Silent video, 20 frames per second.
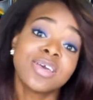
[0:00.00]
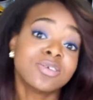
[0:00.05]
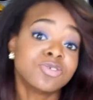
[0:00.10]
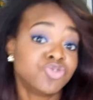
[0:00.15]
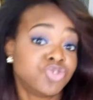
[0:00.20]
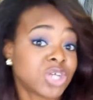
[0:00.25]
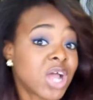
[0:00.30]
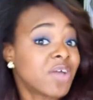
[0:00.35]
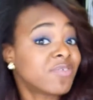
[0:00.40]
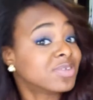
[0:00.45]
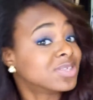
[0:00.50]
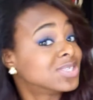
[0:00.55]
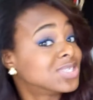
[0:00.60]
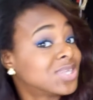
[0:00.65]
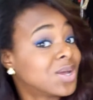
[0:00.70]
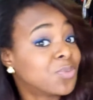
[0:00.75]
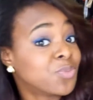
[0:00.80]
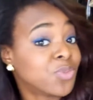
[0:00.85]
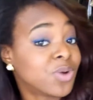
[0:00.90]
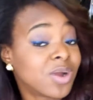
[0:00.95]
driving
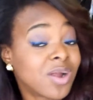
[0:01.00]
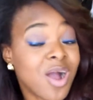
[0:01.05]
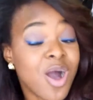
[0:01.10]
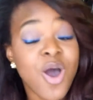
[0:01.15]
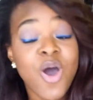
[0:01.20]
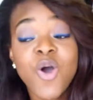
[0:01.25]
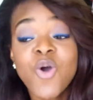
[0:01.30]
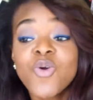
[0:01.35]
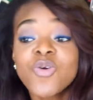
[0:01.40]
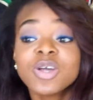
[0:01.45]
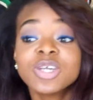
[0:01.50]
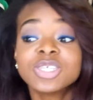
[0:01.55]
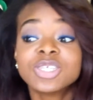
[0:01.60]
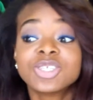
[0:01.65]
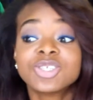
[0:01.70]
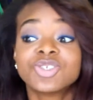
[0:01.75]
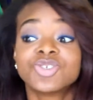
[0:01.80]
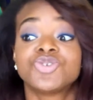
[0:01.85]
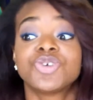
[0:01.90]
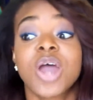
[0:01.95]
somewhere.
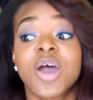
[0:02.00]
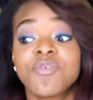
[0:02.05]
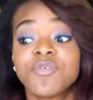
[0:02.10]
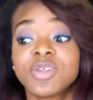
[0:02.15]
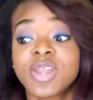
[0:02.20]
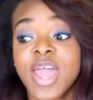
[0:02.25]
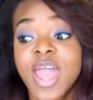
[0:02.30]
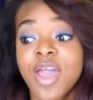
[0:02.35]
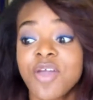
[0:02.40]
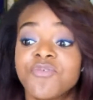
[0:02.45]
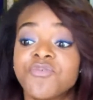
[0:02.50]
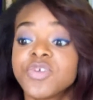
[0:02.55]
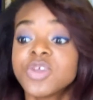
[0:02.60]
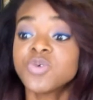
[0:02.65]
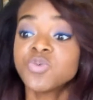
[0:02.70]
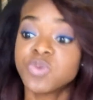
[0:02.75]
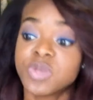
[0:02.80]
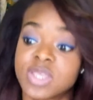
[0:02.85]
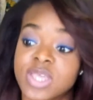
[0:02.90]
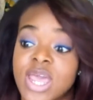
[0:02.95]
Always traveled every
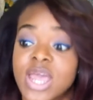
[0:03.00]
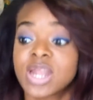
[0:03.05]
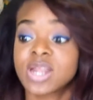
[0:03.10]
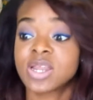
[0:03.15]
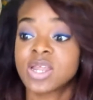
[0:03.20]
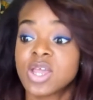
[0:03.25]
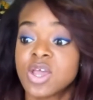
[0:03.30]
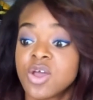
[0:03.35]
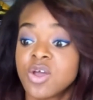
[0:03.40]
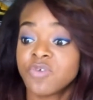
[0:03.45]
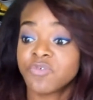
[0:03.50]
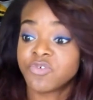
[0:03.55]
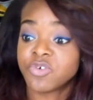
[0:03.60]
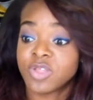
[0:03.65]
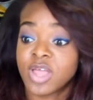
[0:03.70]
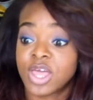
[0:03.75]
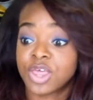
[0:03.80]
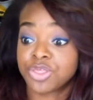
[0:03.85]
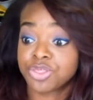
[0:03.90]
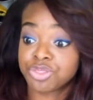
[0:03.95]
weekend for
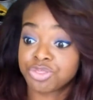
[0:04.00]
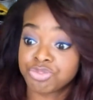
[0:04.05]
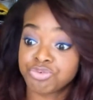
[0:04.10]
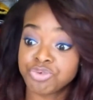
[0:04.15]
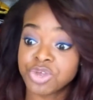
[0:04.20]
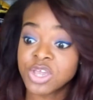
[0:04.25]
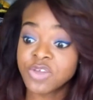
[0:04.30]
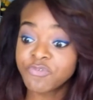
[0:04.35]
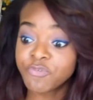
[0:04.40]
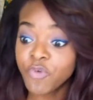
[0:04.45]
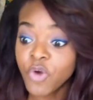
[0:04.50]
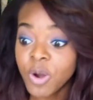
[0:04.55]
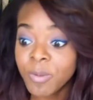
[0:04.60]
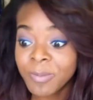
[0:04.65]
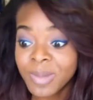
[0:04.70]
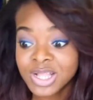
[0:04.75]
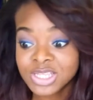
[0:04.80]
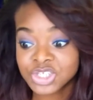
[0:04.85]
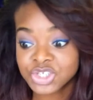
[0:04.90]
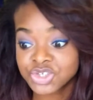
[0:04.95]
like 3-4
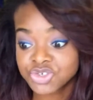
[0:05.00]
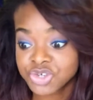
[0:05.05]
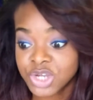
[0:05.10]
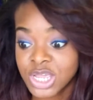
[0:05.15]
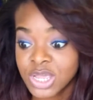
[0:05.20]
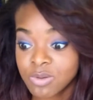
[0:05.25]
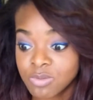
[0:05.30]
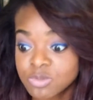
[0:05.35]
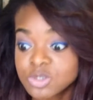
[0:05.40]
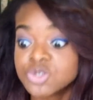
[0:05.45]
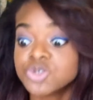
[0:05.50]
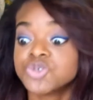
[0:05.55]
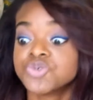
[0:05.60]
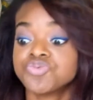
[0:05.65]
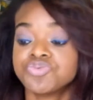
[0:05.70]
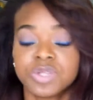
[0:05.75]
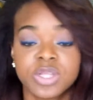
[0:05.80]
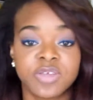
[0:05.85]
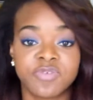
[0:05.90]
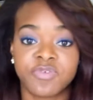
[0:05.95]
months straight, which was
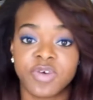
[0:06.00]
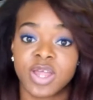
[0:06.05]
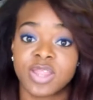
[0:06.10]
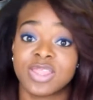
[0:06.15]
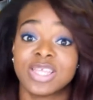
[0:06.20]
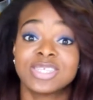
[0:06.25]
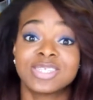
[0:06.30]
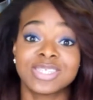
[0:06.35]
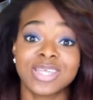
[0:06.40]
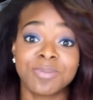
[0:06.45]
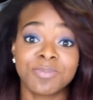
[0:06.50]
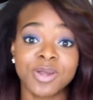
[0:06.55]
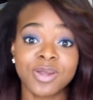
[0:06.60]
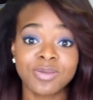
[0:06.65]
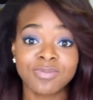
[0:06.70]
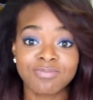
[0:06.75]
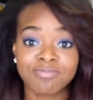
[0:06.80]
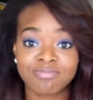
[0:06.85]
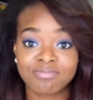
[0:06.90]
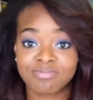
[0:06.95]
really fun. This
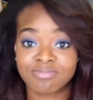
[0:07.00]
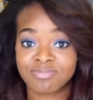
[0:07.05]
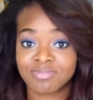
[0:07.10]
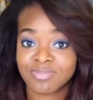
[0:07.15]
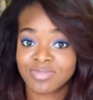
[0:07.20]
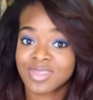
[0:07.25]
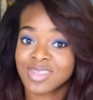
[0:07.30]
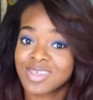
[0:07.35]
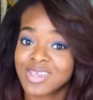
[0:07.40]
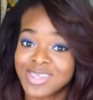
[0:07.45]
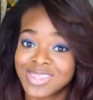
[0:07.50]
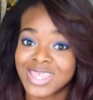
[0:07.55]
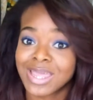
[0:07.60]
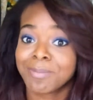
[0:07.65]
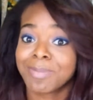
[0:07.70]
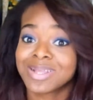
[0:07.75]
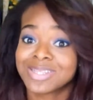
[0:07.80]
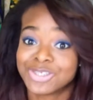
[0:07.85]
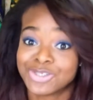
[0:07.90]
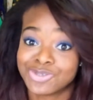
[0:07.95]
summer, I'm
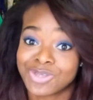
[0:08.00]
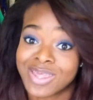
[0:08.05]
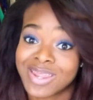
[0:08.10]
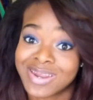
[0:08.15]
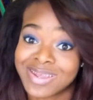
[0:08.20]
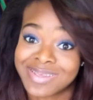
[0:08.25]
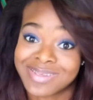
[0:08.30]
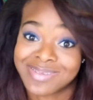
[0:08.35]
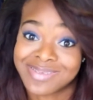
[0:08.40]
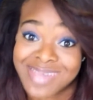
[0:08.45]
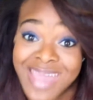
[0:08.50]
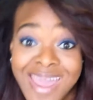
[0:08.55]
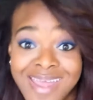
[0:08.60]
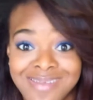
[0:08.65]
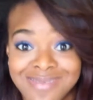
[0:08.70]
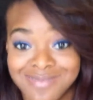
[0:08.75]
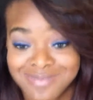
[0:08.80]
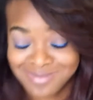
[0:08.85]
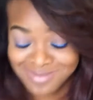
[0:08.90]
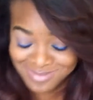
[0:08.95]
about to do that again.
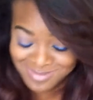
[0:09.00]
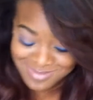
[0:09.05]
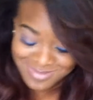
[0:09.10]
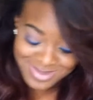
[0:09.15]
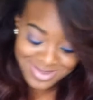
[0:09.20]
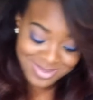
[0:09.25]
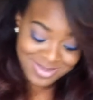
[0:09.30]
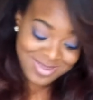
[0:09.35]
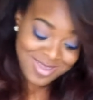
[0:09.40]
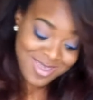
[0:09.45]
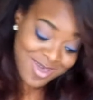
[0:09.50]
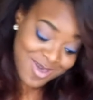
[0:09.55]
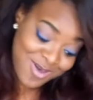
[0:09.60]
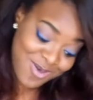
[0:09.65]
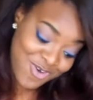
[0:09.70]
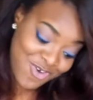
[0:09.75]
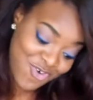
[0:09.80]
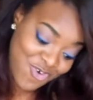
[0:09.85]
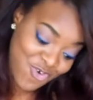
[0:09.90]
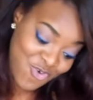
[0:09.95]
So
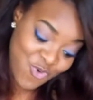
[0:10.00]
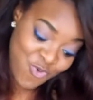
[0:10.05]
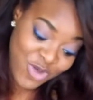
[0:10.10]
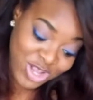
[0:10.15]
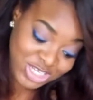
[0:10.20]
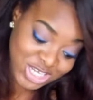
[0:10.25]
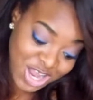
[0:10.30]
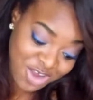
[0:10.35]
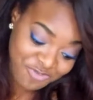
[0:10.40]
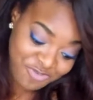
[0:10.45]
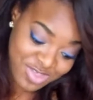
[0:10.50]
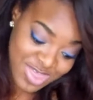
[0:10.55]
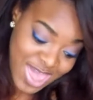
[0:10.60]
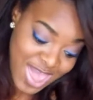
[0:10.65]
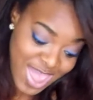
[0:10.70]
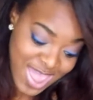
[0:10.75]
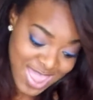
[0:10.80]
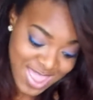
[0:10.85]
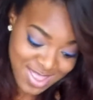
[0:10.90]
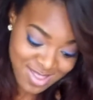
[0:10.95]
watch out for
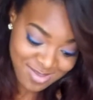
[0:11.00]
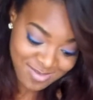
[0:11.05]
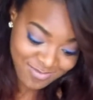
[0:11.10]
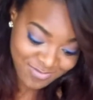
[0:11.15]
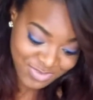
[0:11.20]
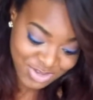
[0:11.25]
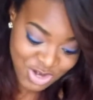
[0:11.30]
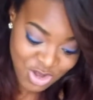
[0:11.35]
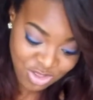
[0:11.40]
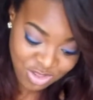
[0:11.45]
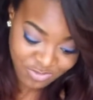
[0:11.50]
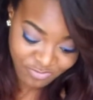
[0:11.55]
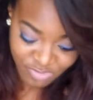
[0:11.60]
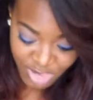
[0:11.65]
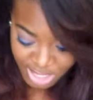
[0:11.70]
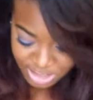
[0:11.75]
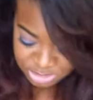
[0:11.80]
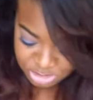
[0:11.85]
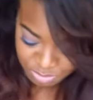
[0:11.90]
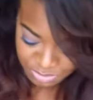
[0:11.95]
that. You know, the
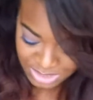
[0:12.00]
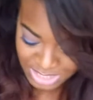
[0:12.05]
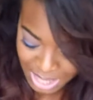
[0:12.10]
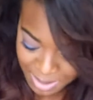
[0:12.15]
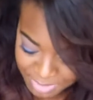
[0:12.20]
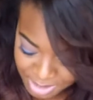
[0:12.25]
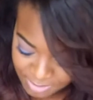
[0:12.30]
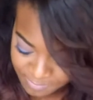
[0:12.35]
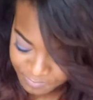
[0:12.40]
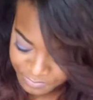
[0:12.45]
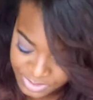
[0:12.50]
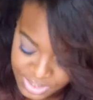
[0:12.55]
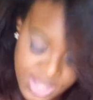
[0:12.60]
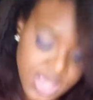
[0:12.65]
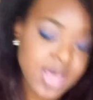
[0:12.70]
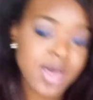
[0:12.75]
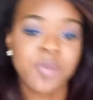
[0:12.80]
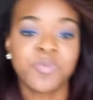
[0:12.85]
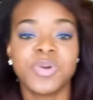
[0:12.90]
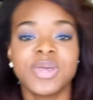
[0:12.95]
vlogs will be coming.
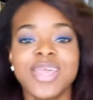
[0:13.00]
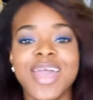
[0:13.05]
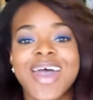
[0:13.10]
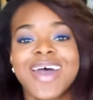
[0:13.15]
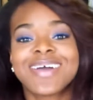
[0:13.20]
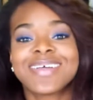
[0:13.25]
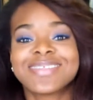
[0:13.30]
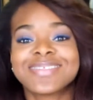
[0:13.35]
But yeah,